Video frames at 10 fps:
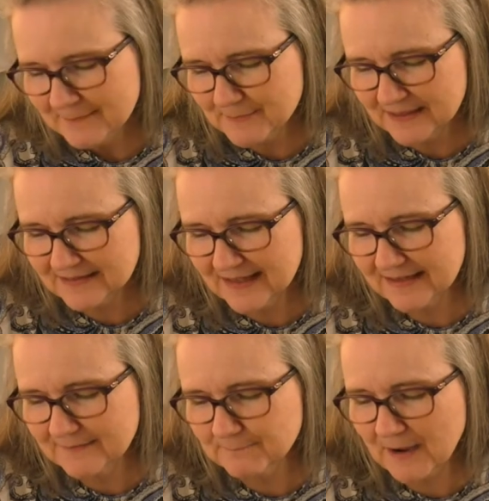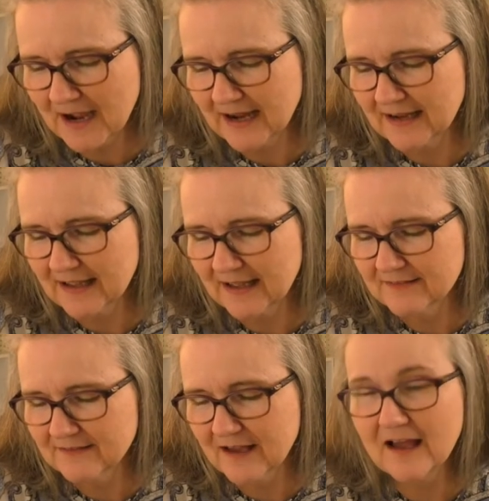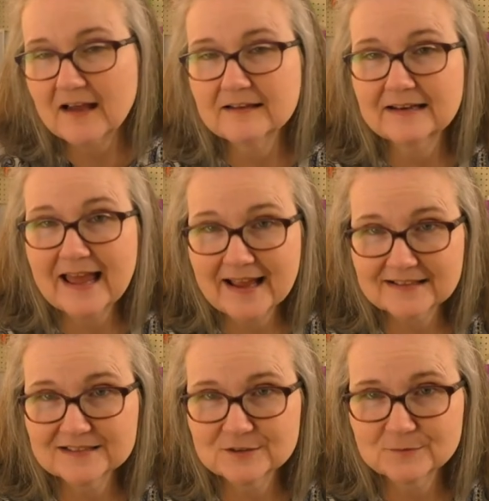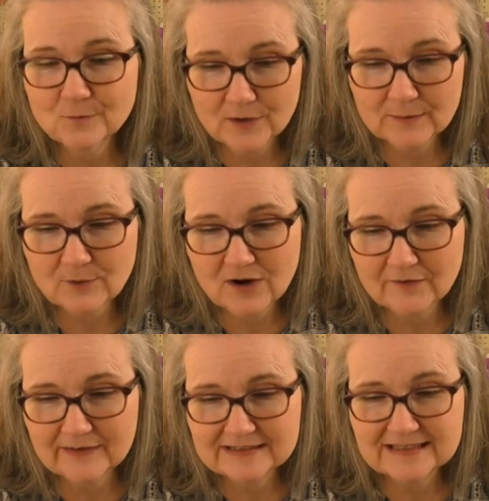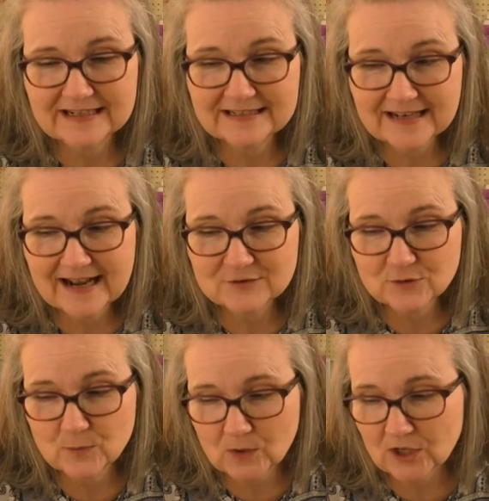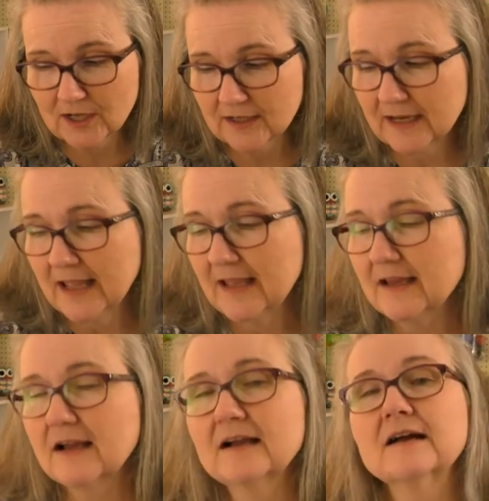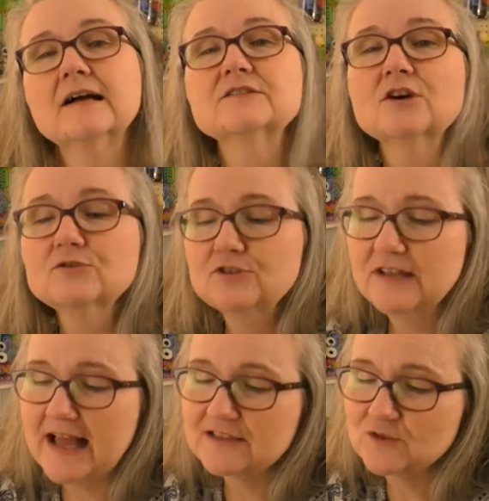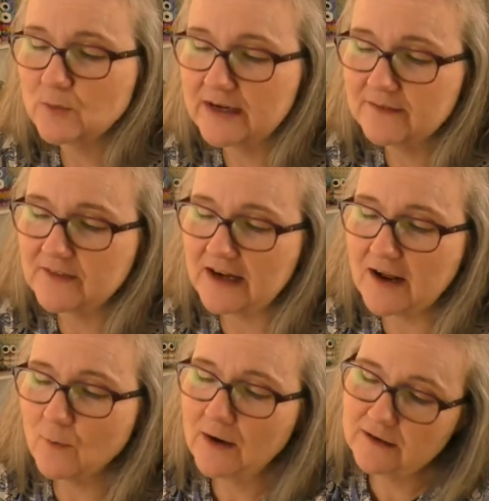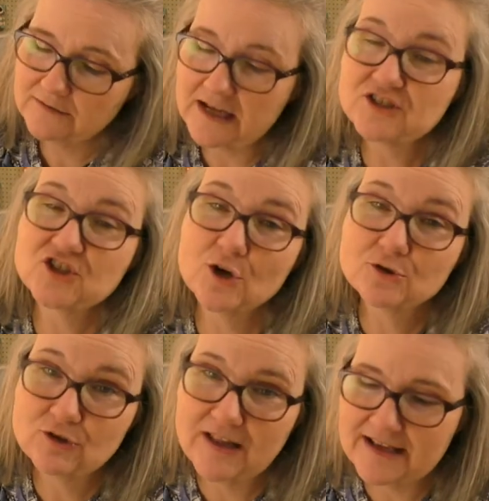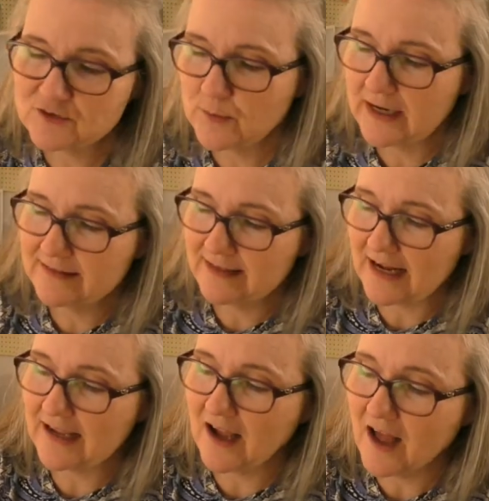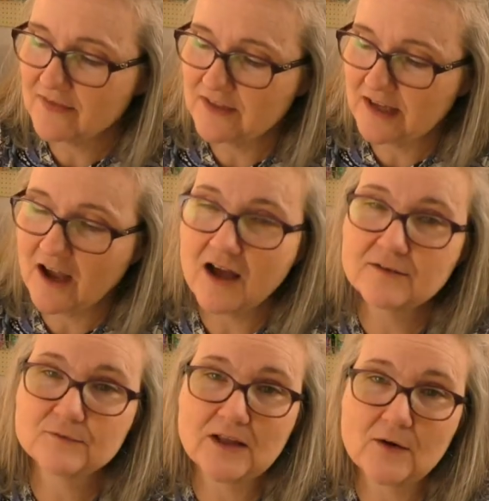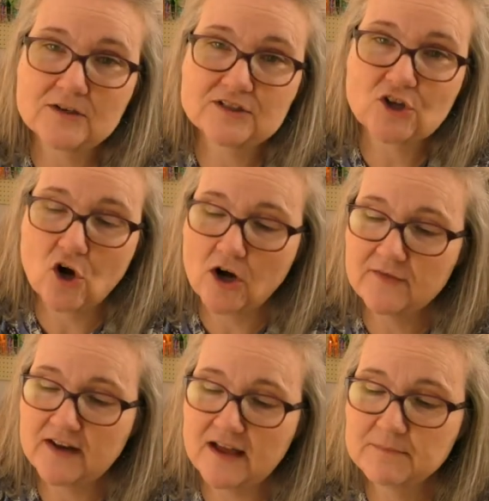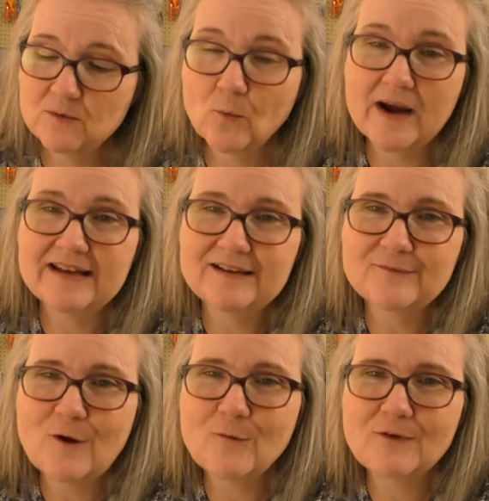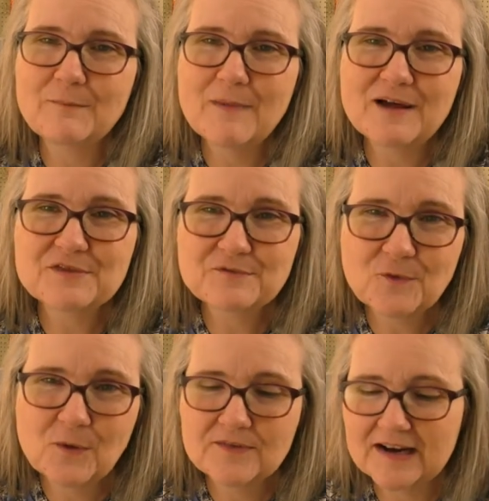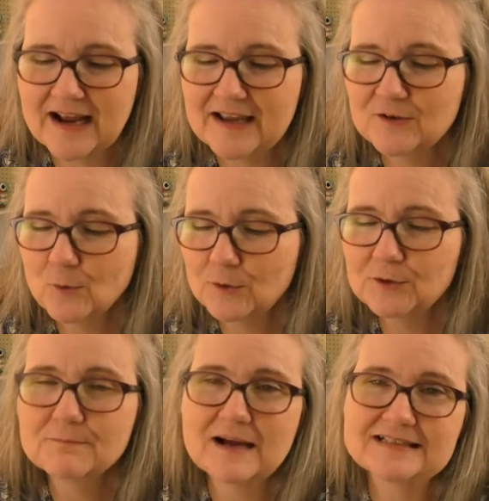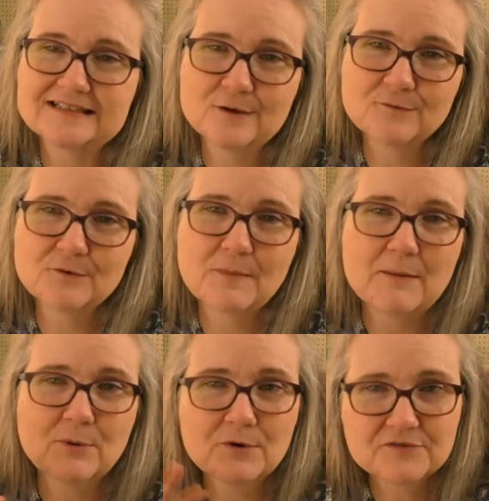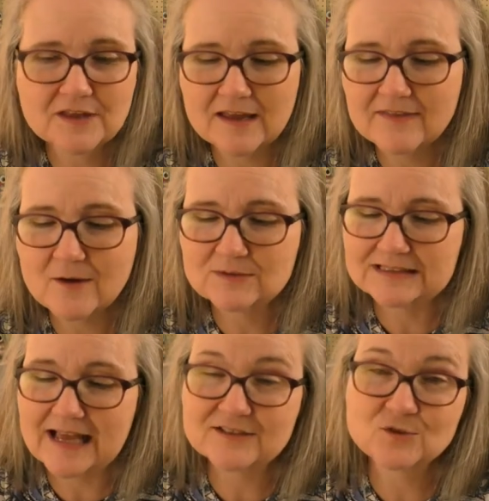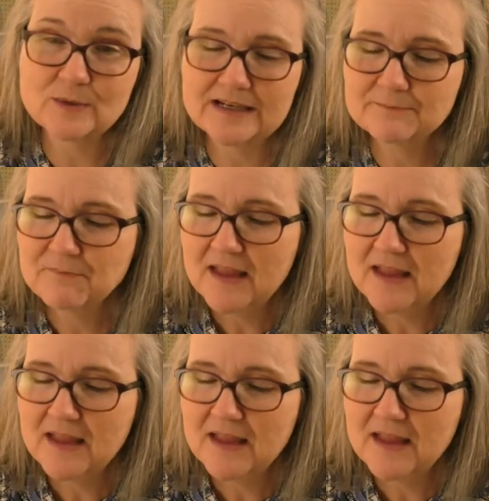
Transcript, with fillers: But then my next work in progress that I did actually work on, uh, I told you last week that, I, well, I showed you last week that I got the cotton flowers yarn that I've been waiting over a month for that I had ordered myself for my birthday. That was last week.